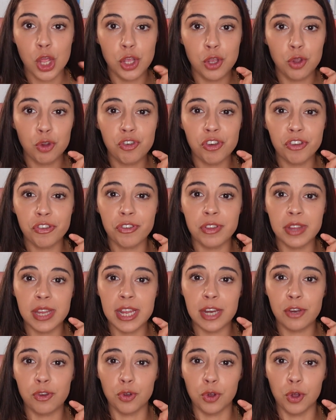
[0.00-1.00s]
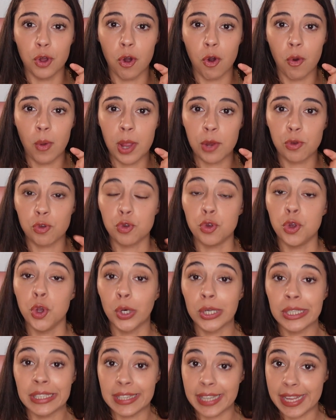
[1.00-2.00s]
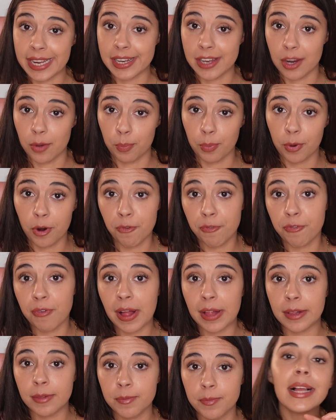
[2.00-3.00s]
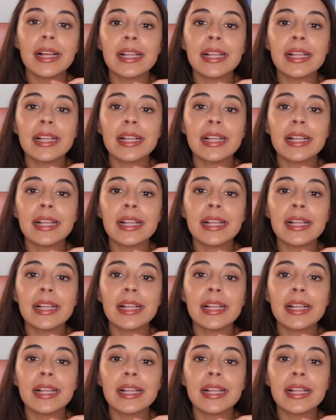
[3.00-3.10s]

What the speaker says: you just need to go into your LinkedIn profile,